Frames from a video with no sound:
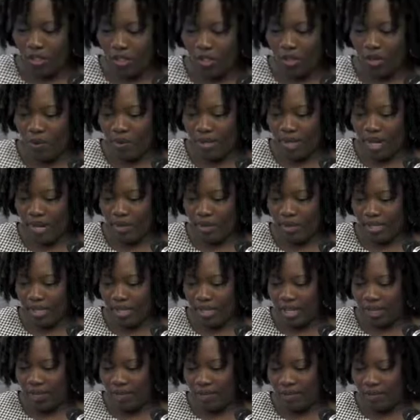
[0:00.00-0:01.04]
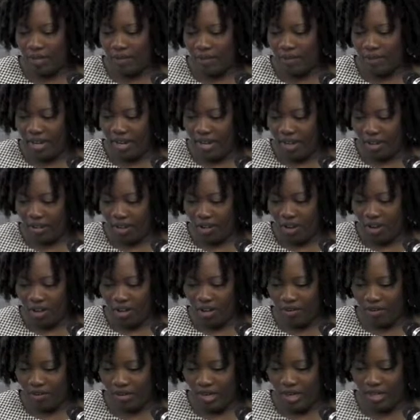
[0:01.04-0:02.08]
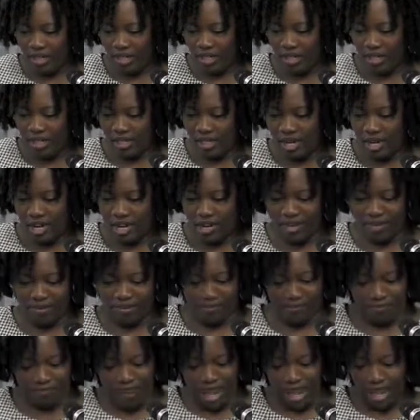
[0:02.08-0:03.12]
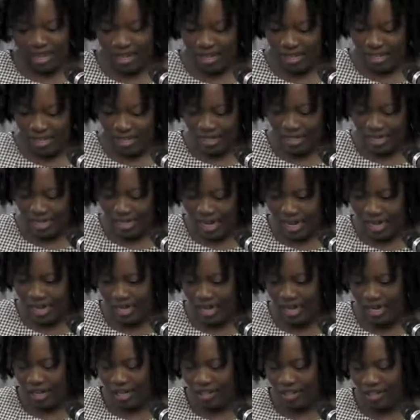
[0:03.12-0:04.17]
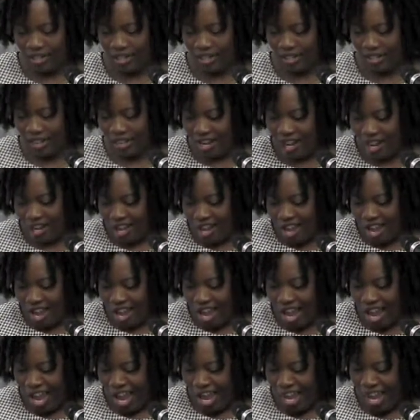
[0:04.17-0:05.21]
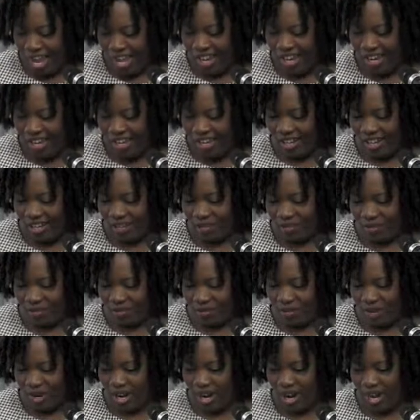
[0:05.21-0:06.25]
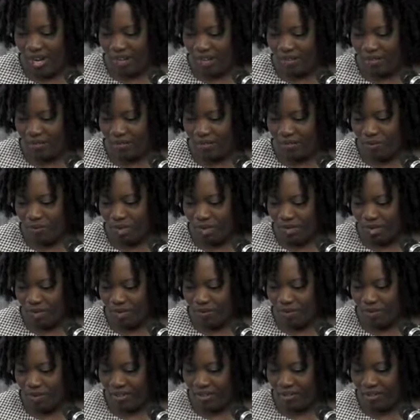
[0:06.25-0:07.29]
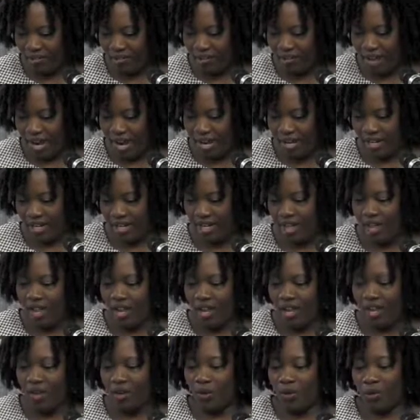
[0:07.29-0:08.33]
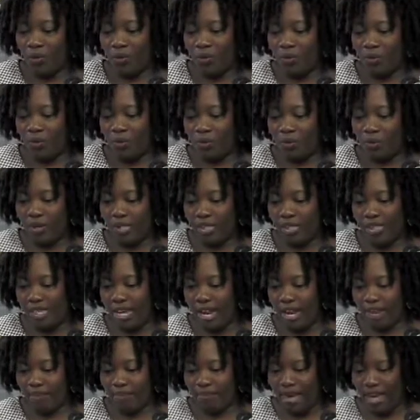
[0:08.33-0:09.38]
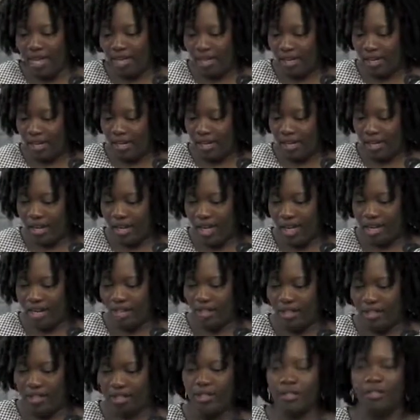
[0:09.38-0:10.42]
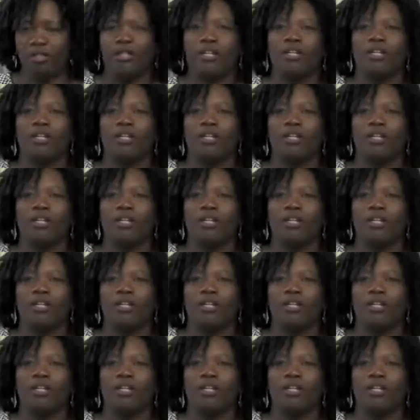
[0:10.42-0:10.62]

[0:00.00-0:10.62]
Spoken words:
So when I was at Holy Faith Convent back in the day, I had a wonderful friend who was diabetic, and